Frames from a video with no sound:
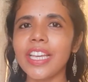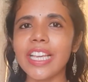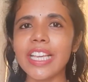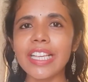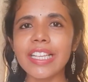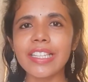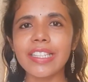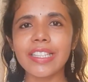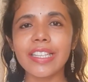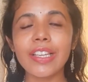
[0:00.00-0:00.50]

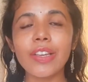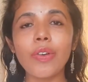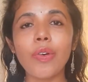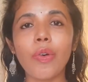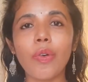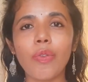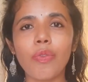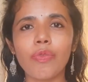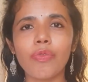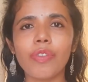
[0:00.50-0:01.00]
easy
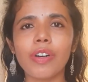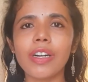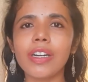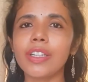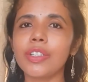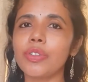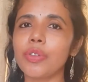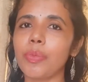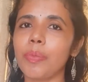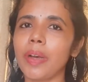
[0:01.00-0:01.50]

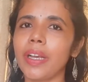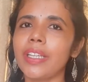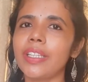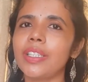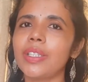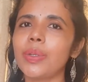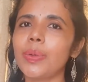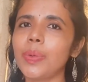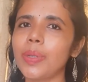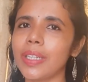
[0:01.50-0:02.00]
homework to my
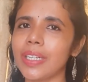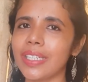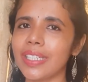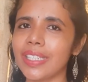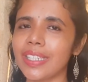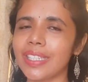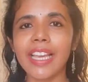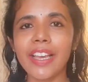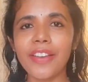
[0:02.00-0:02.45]
students.